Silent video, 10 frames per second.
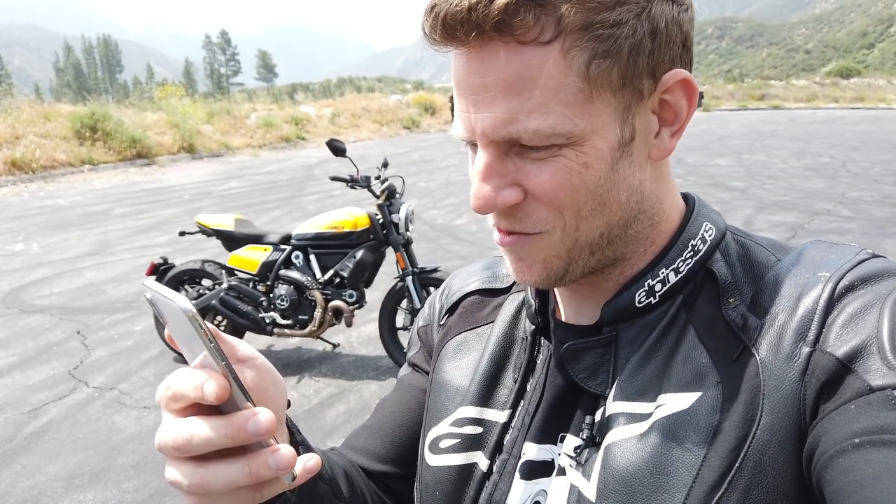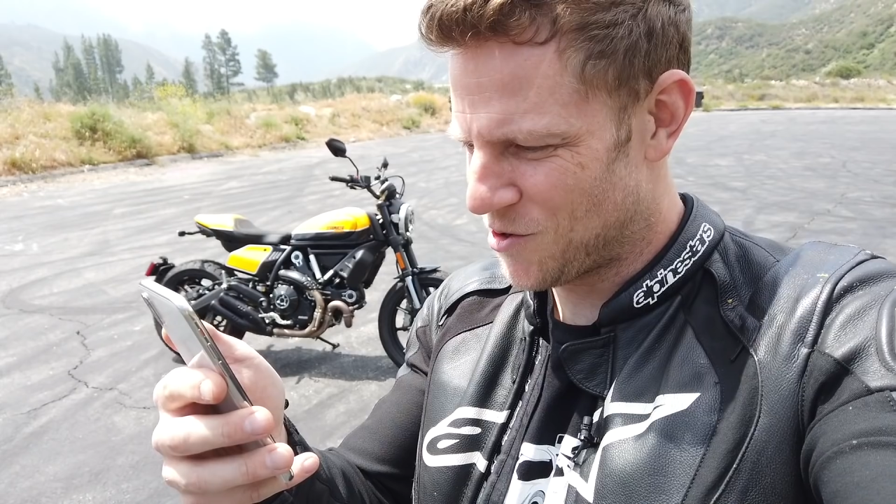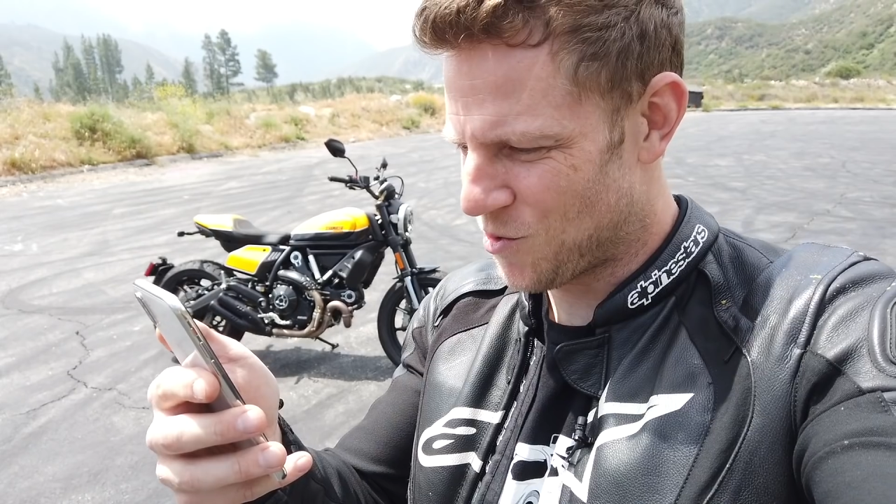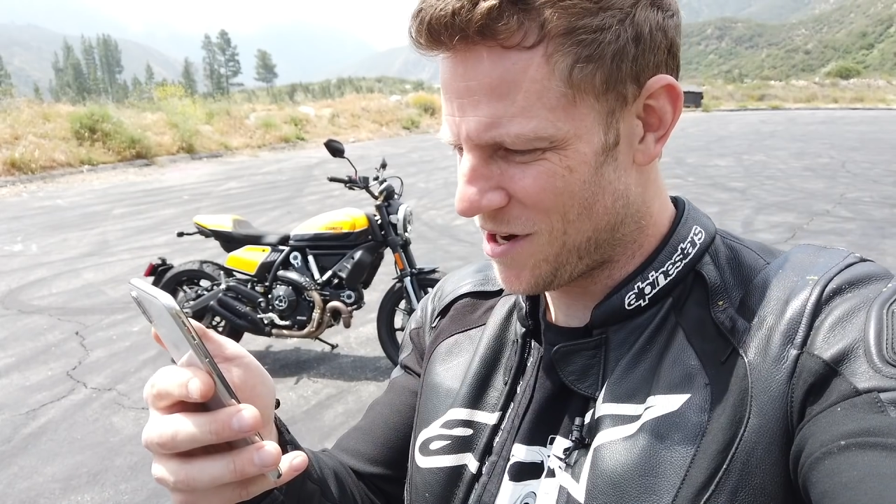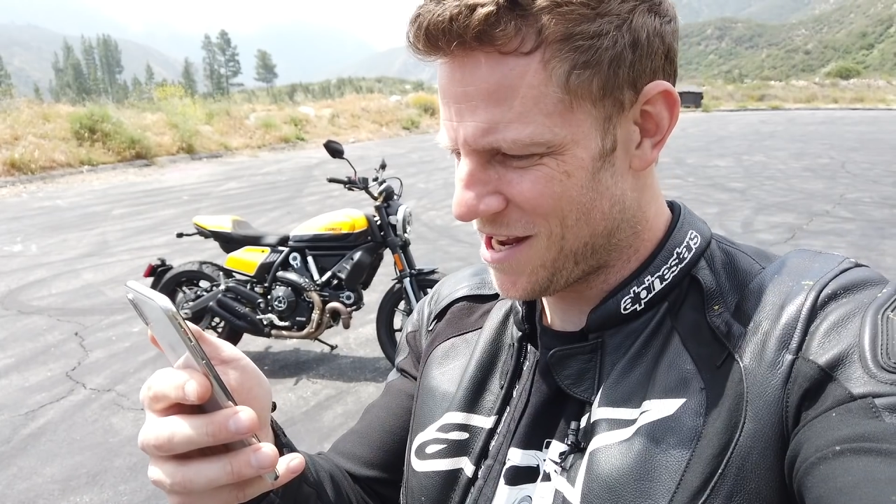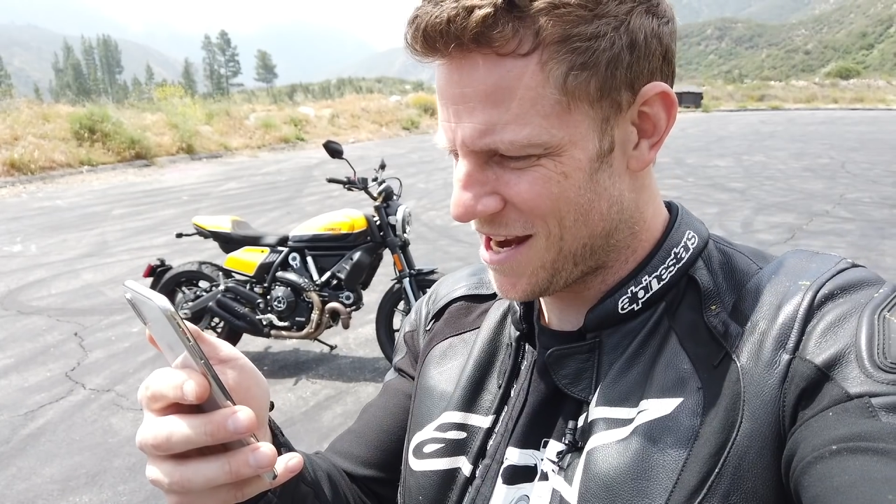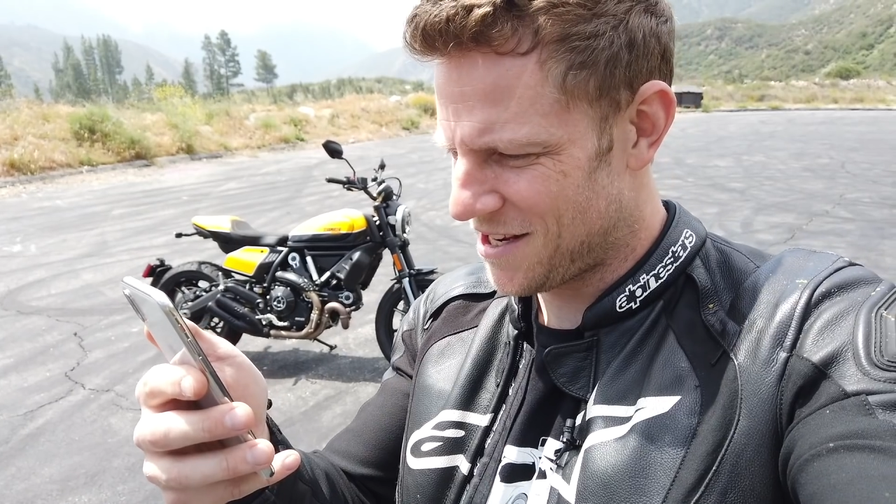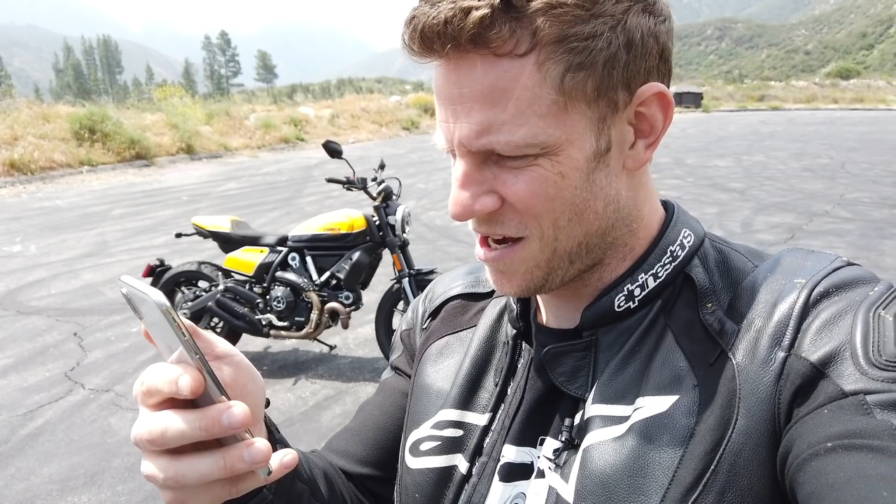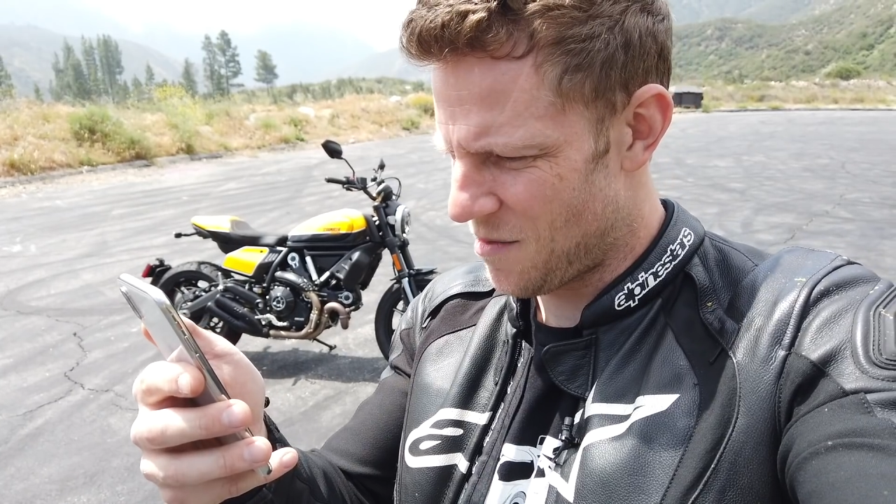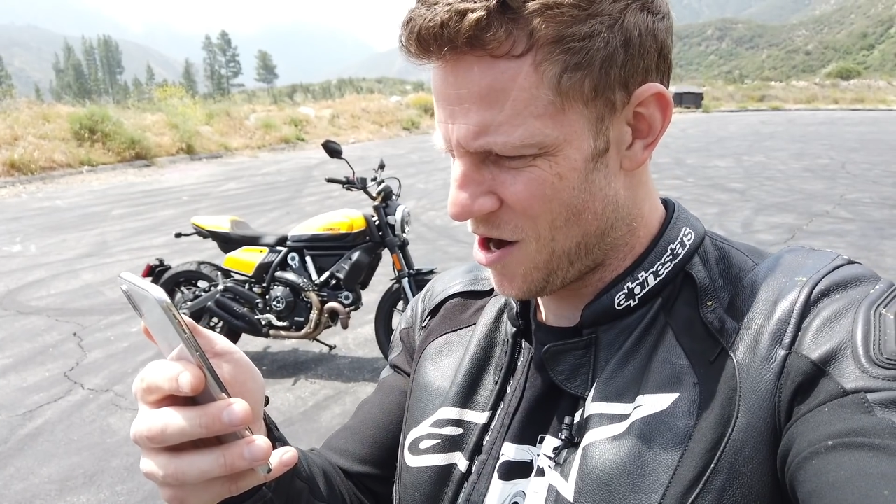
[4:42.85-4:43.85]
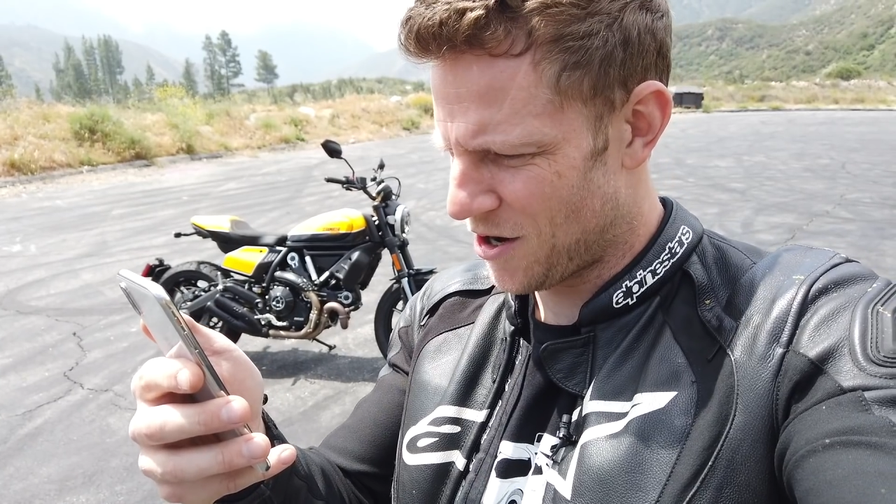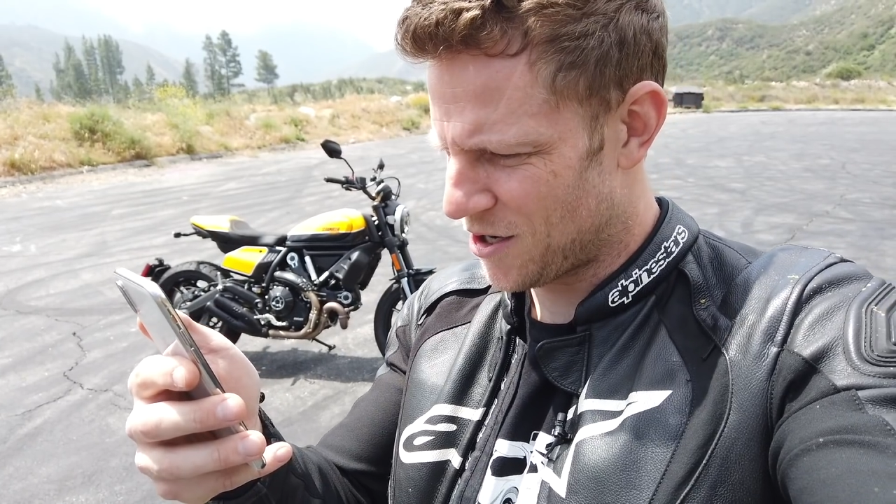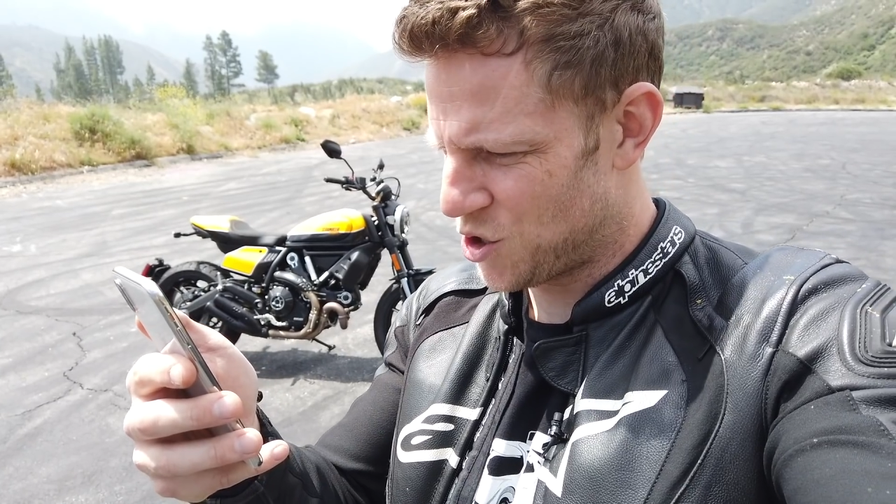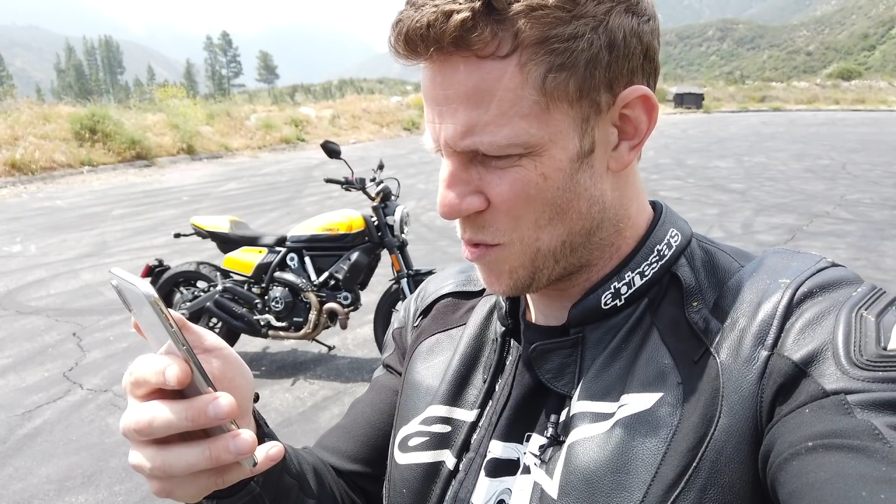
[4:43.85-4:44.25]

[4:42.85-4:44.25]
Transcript: in the 2018 American